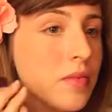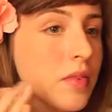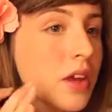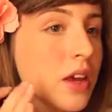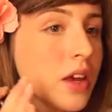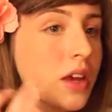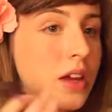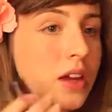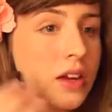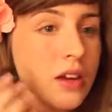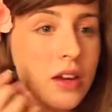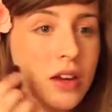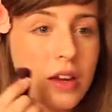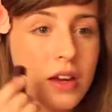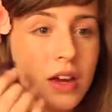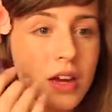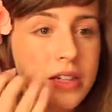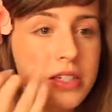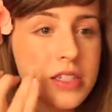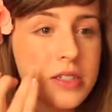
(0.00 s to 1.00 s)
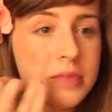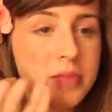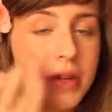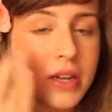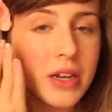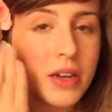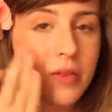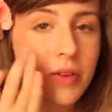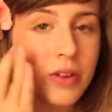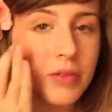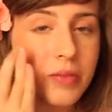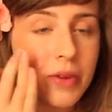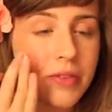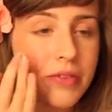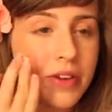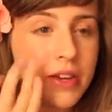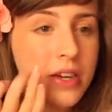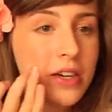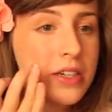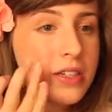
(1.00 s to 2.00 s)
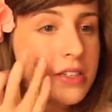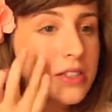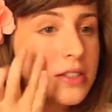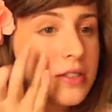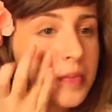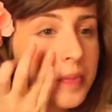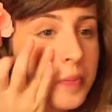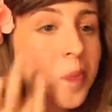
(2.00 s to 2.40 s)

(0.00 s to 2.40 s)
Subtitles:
And I just blend it with my fingers.